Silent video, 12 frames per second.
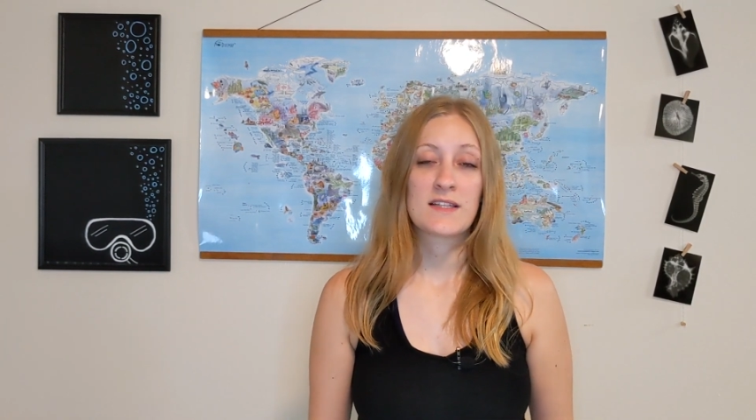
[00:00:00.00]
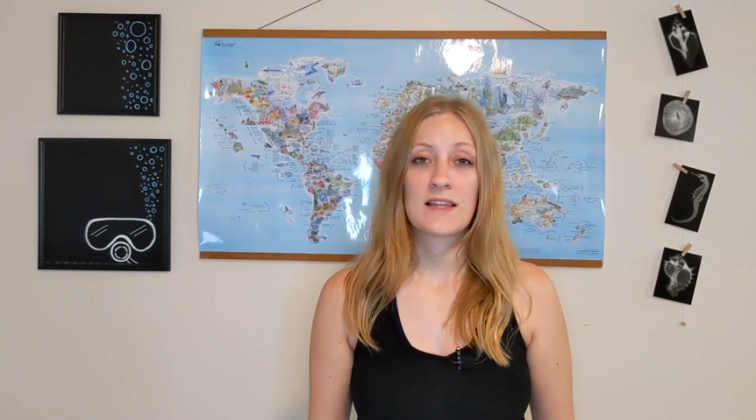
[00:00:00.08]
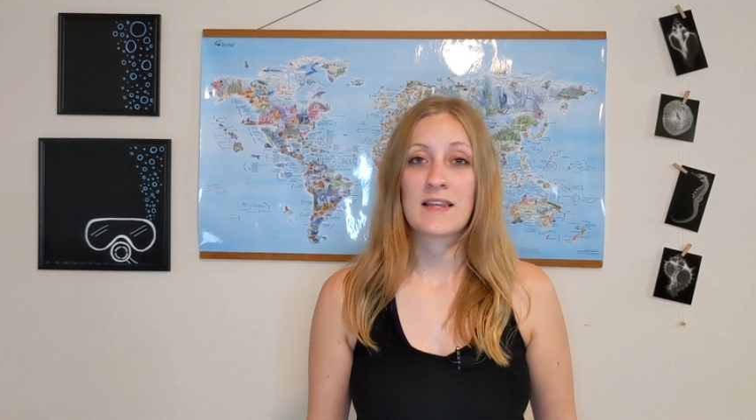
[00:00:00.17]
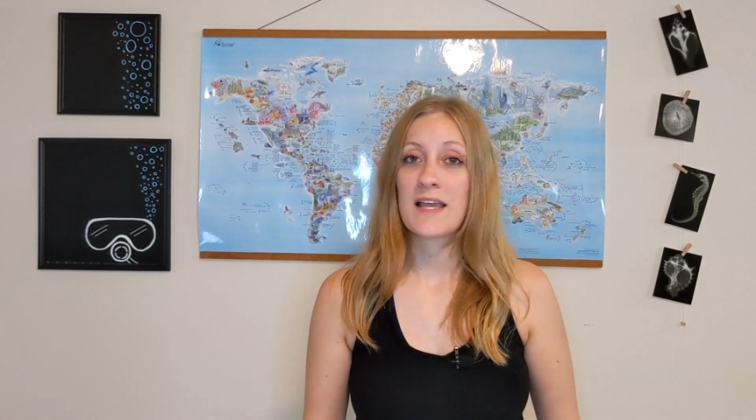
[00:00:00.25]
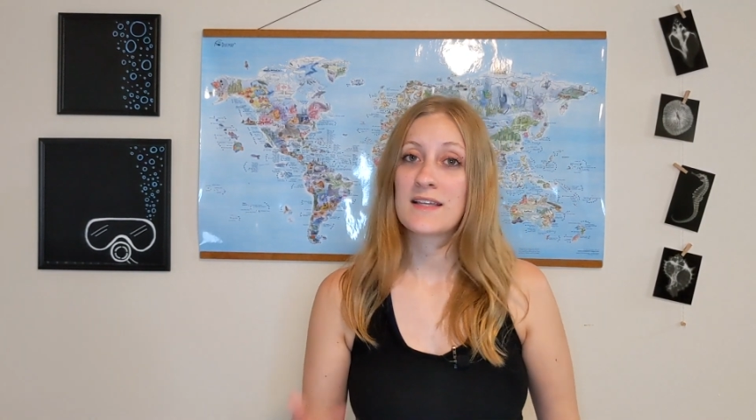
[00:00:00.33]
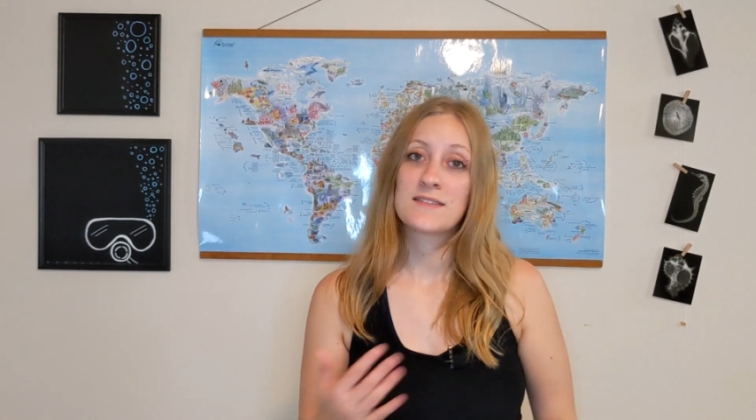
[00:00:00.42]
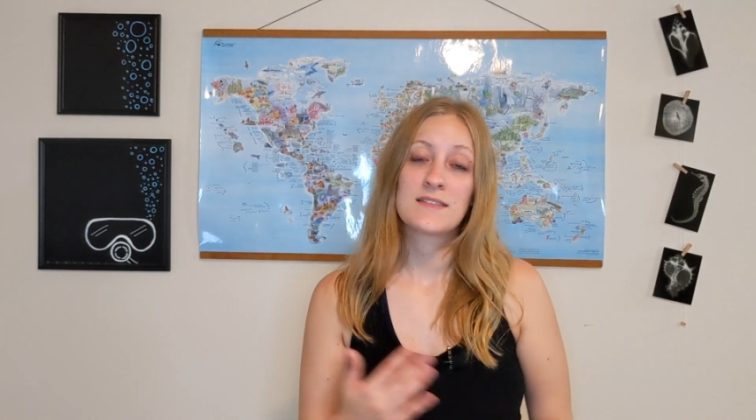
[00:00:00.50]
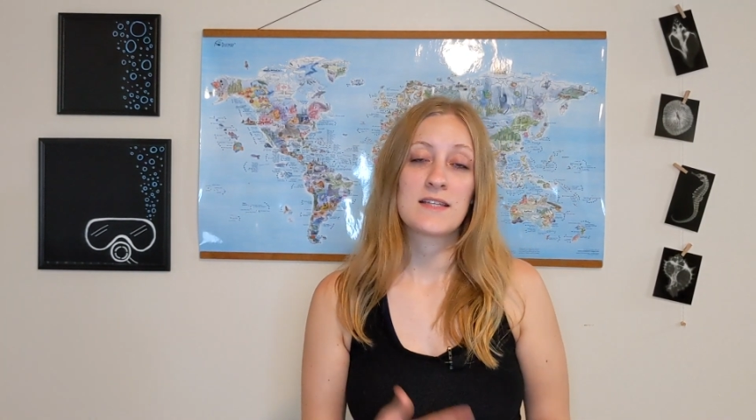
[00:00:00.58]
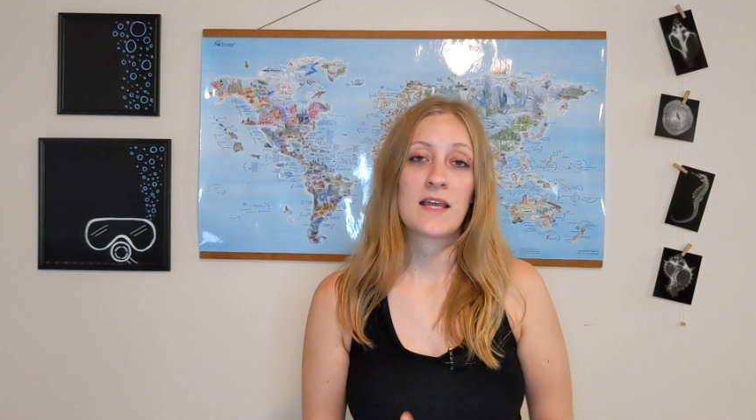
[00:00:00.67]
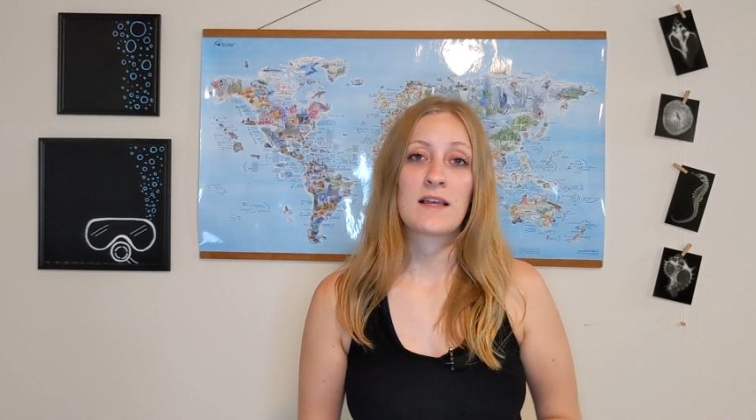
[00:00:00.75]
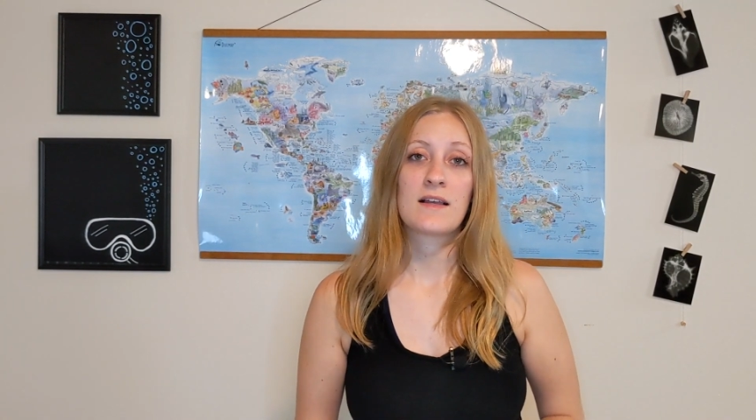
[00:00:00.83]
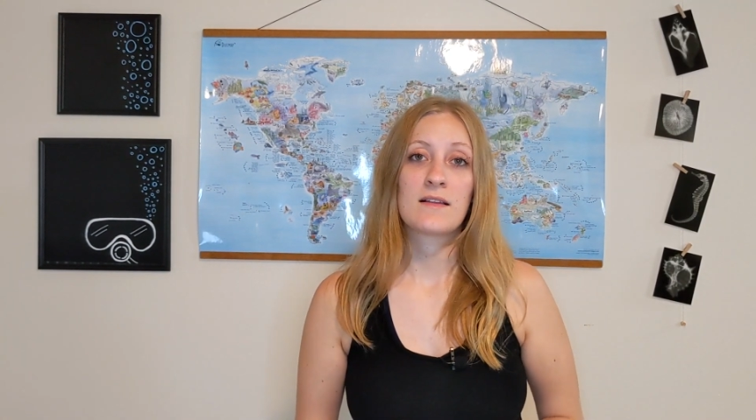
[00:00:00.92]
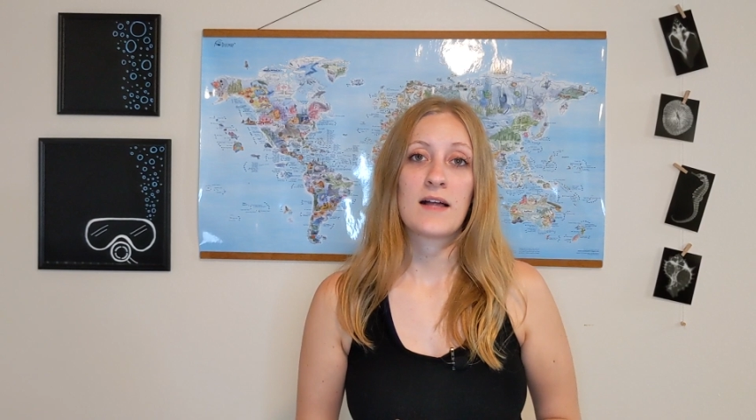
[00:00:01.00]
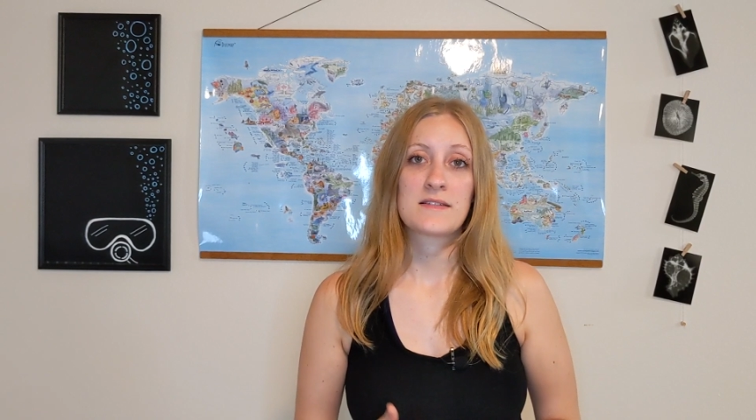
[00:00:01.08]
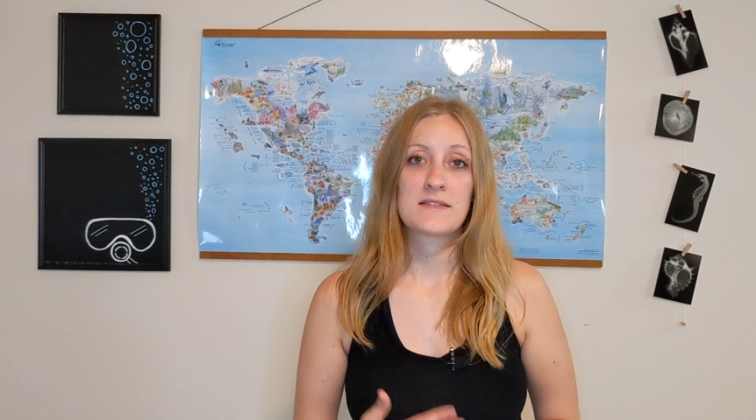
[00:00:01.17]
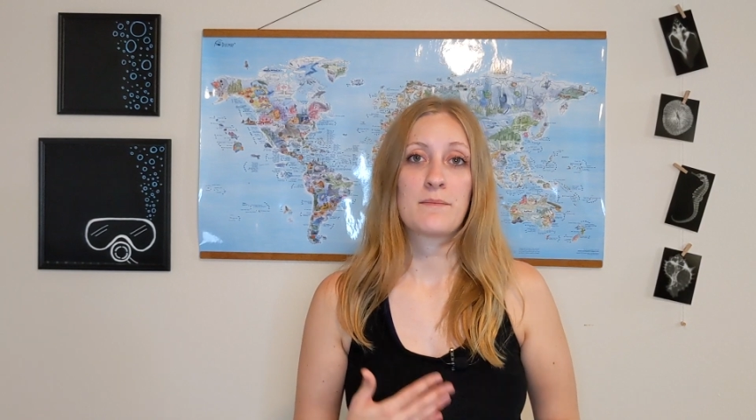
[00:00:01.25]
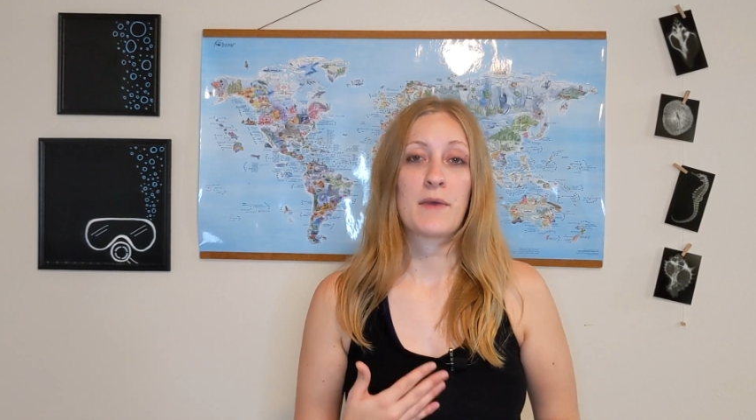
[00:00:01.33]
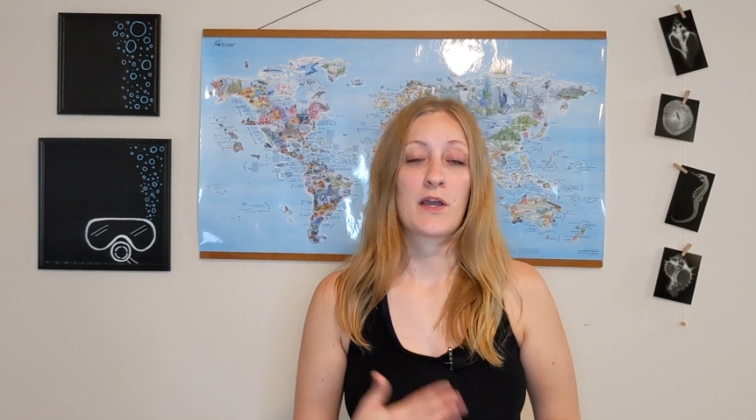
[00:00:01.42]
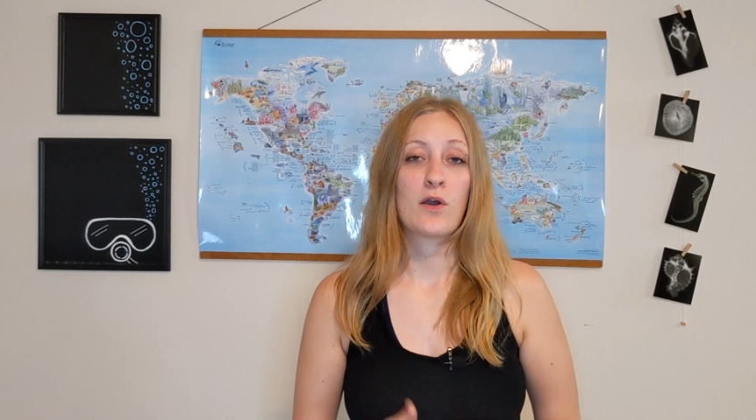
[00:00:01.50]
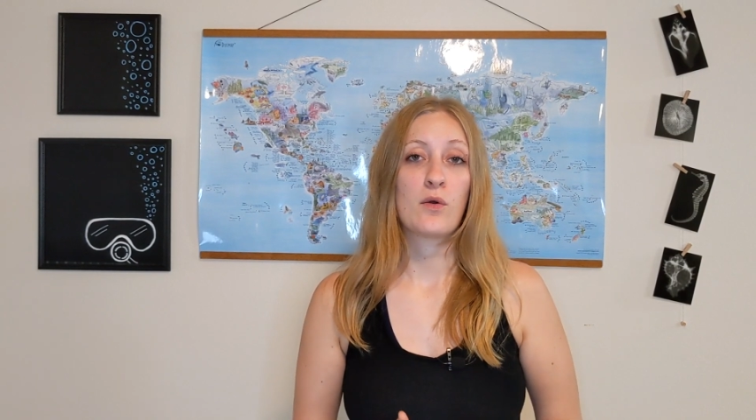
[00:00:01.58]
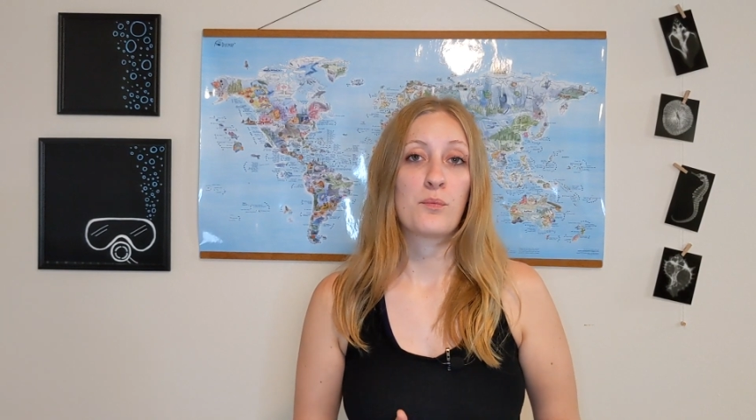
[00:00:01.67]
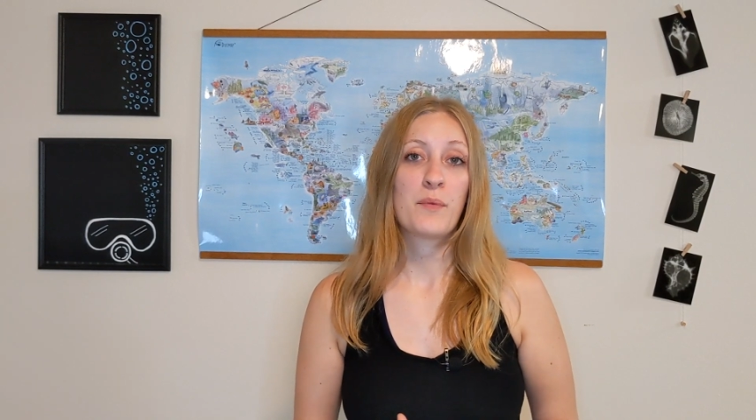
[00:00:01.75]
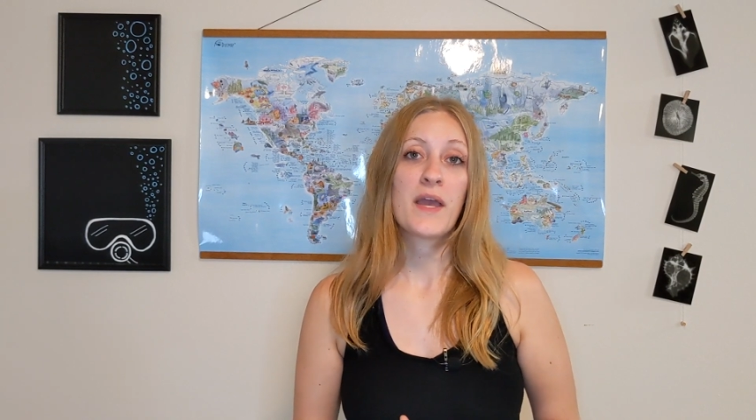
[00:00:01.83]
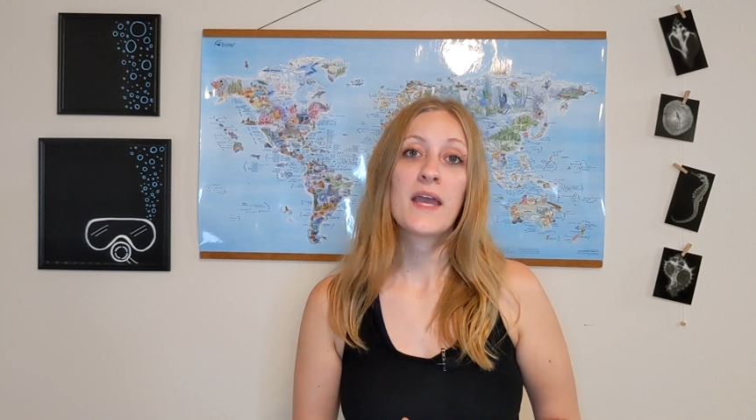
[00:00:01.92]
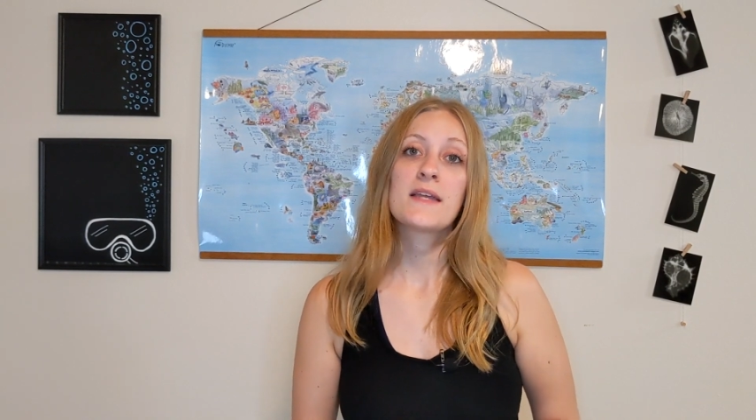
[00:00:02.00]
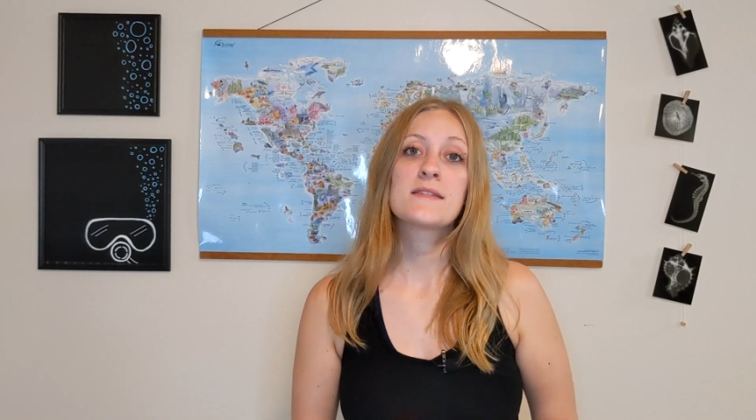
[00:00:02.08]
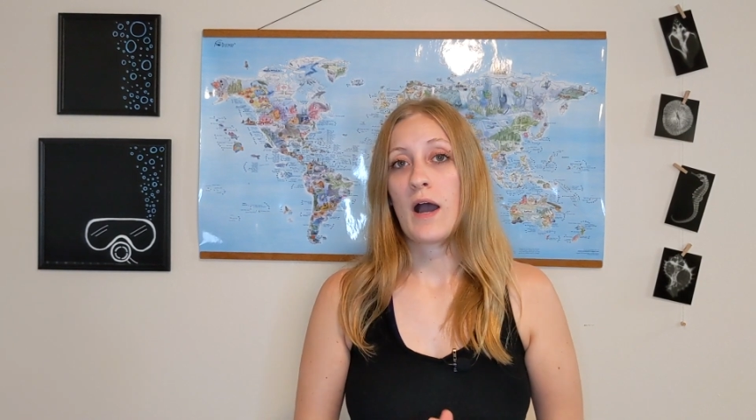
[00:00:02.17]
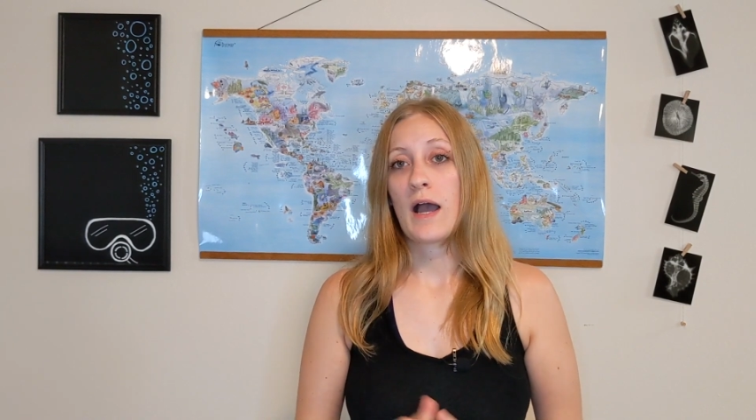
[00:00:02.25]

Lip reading: that likes to take a class at my own pace.